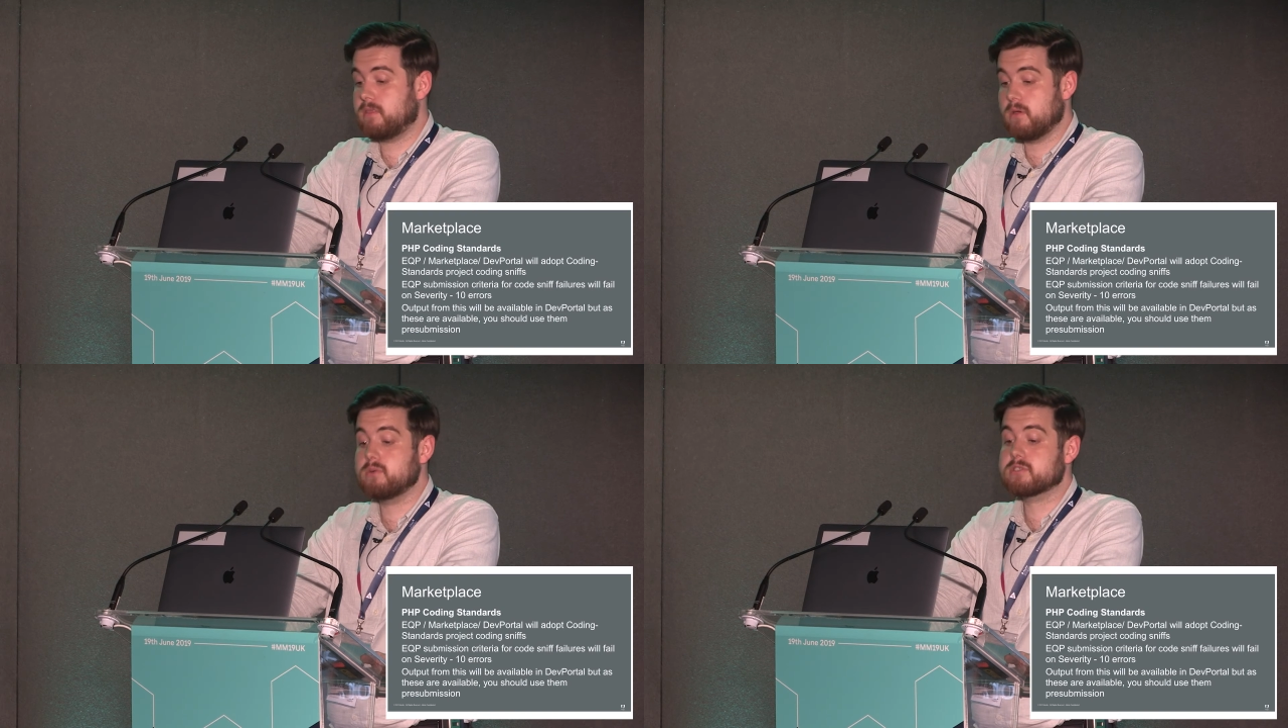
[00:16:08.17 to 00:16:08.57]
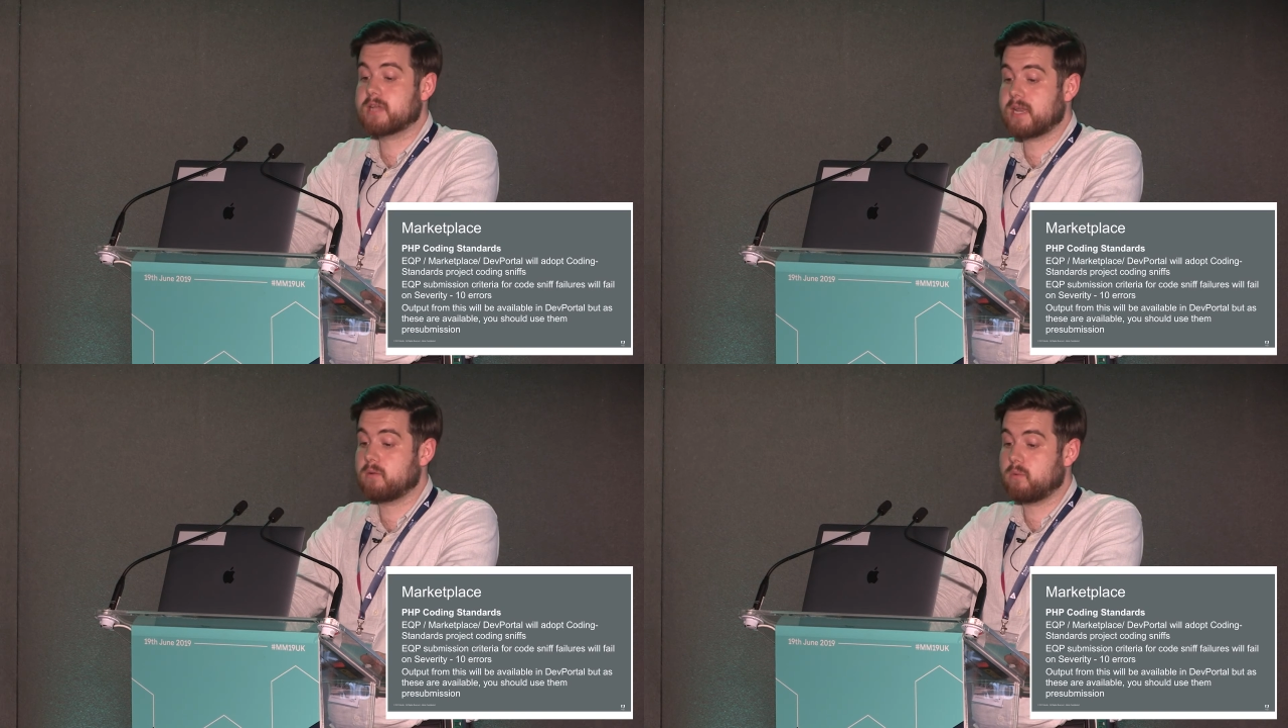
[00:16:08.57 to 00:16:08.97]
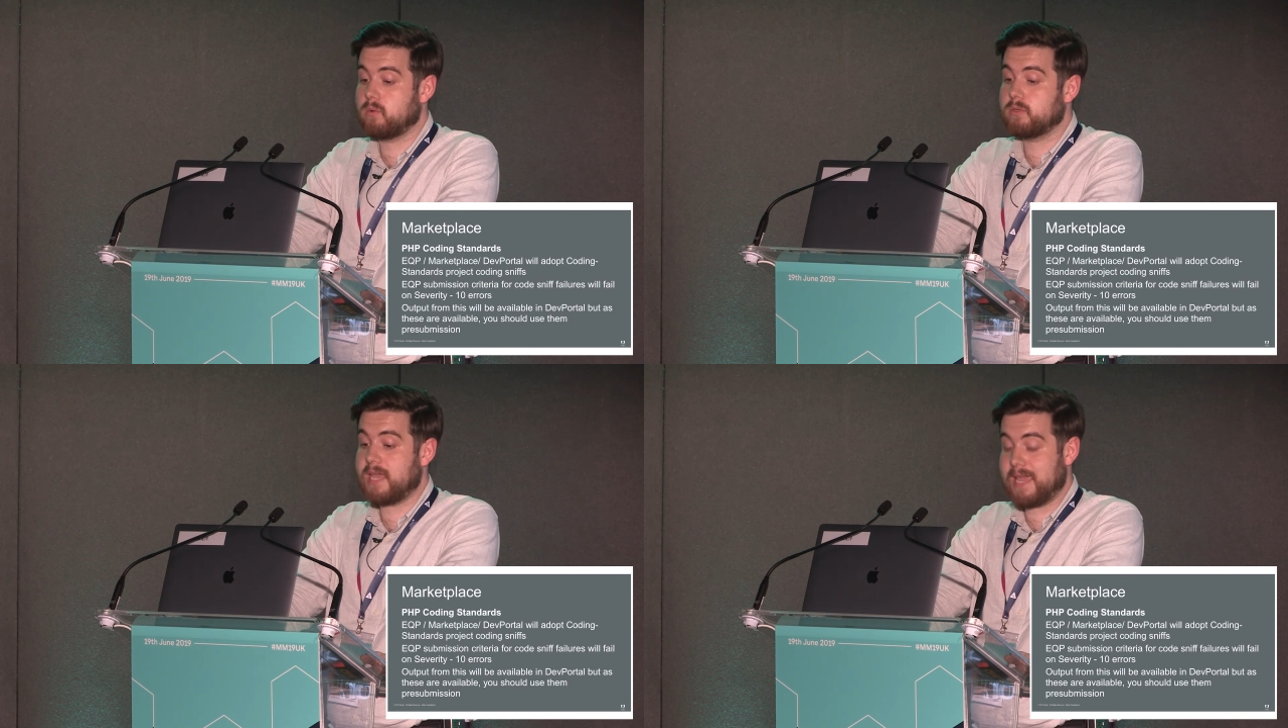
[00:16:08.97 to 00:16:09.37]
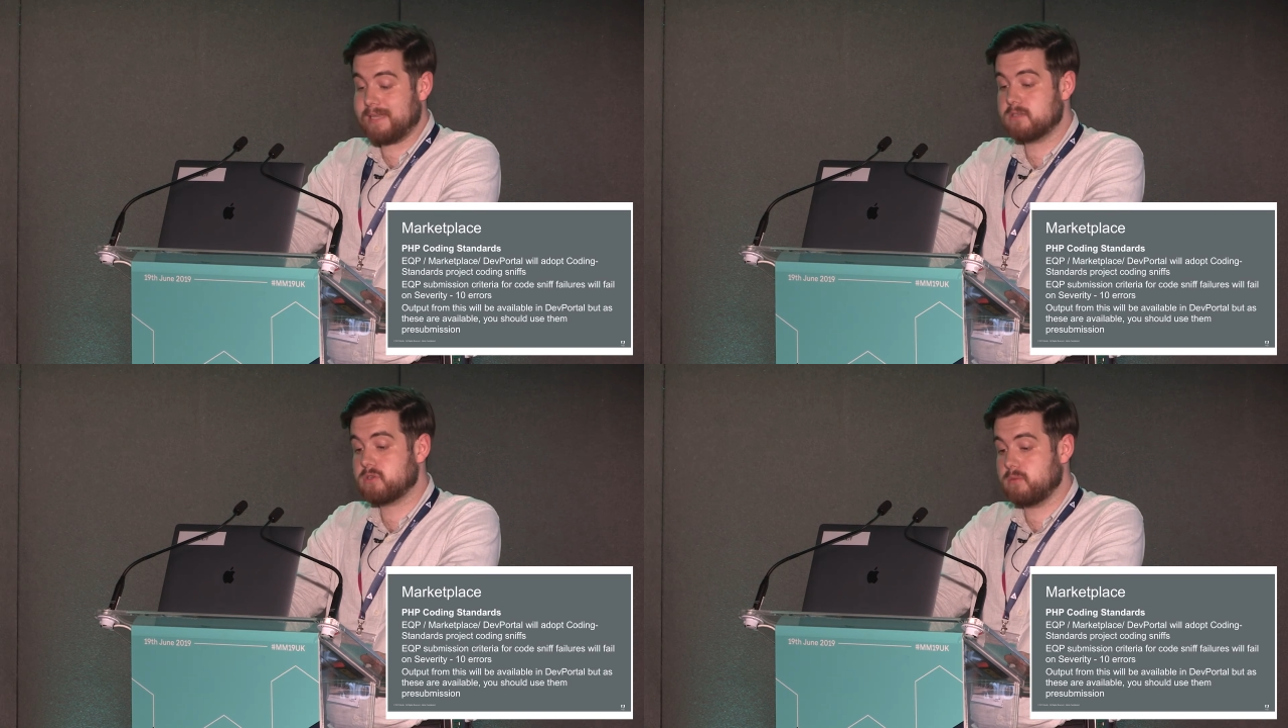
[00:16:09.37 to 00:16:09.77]
those are getting rolled
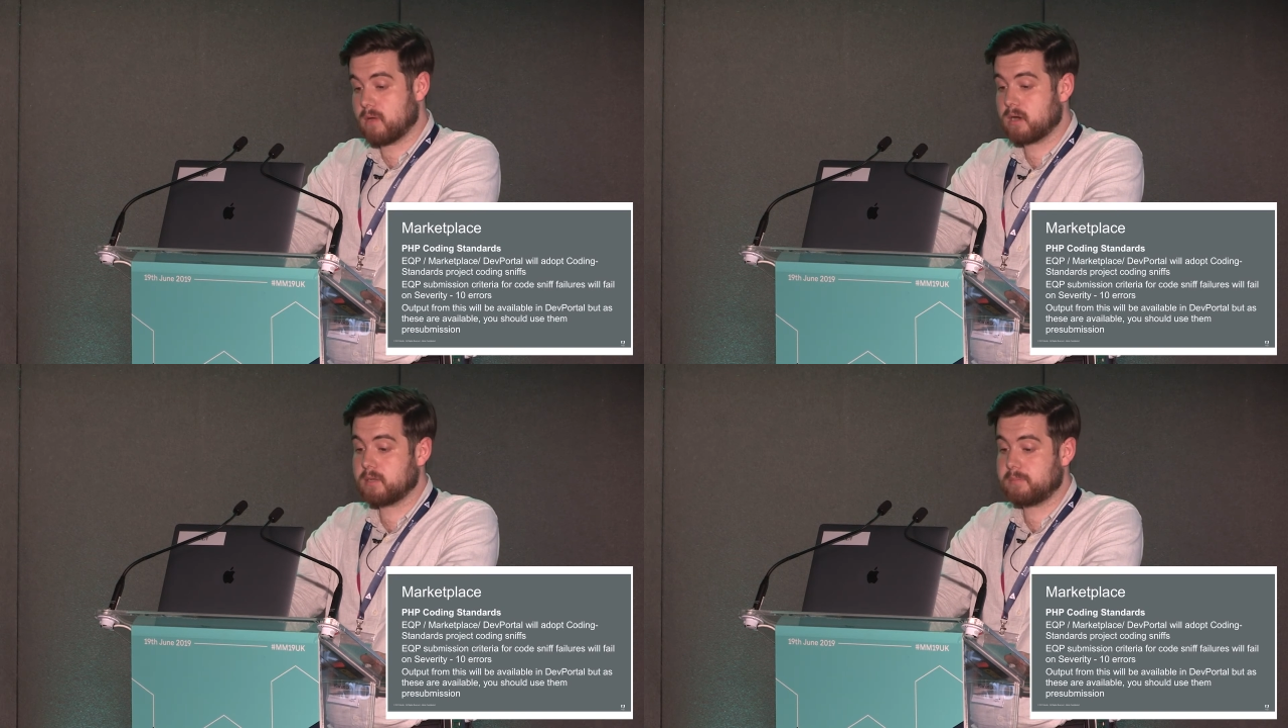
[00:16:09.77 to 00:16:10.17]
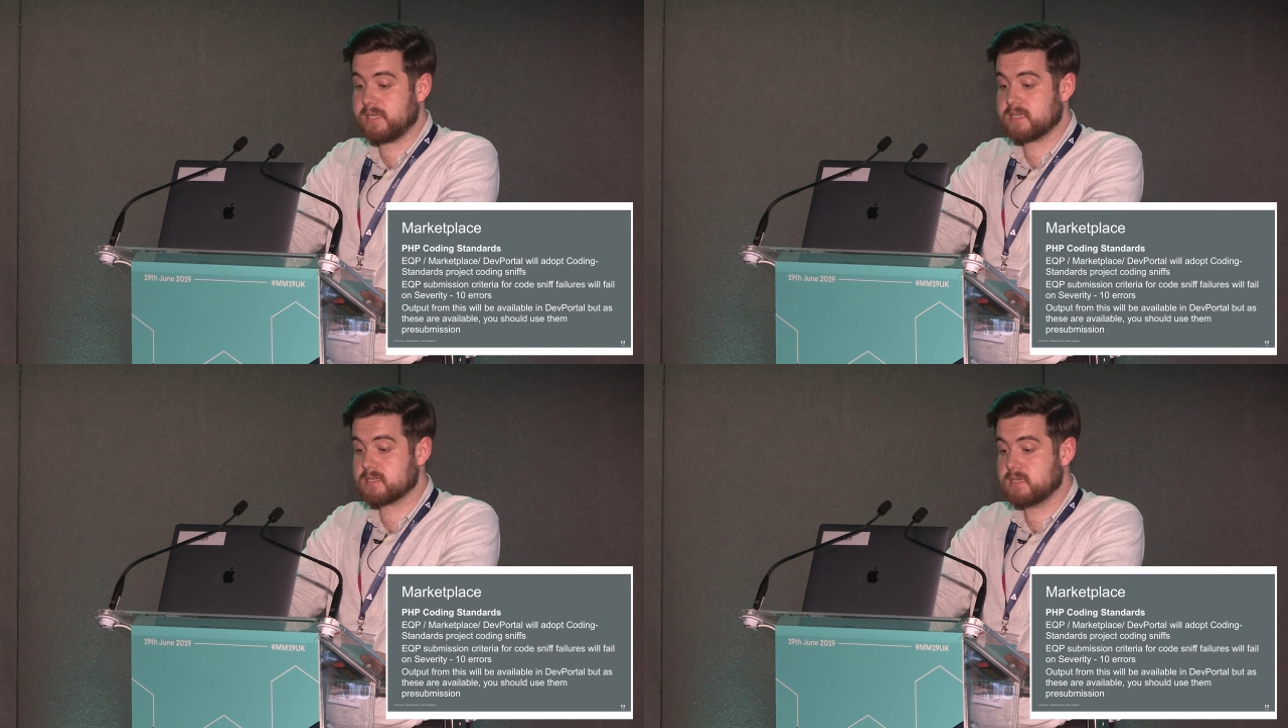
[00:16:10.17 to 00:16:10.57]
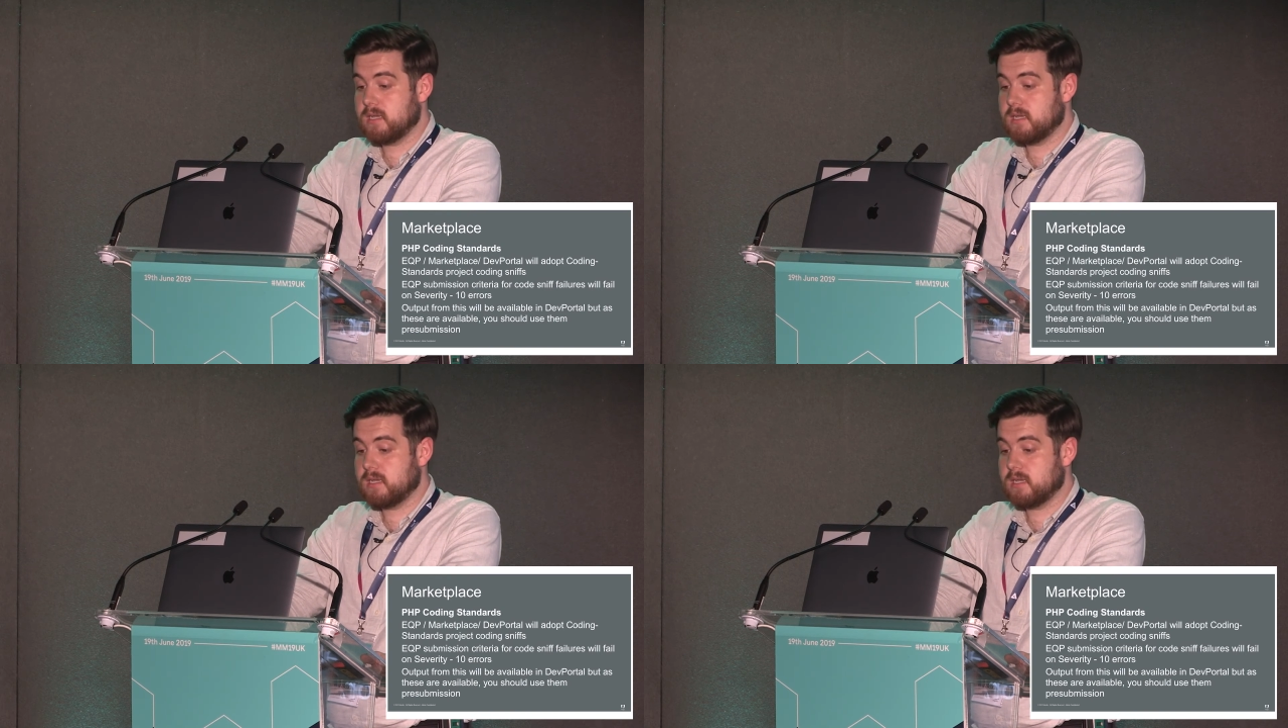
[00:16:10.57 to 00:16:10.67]
into Marketplace.